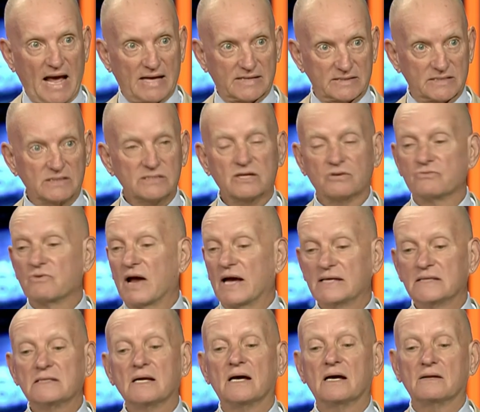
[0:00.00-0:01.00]
assets and
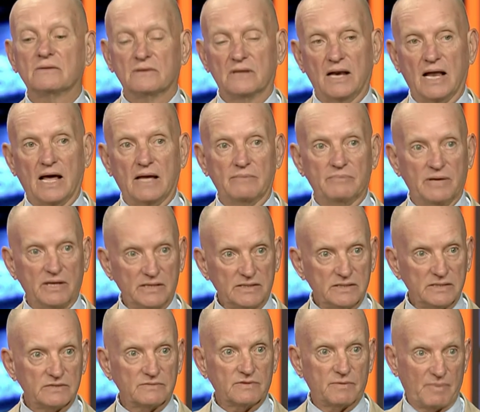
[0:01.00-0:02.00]
write down the
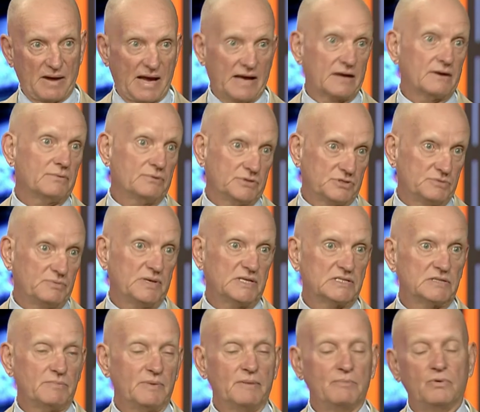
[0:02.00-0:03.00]
liabilities of the bank, which
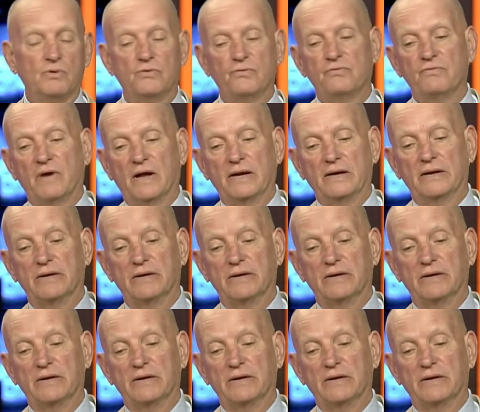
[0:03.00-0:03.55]
means the people who fund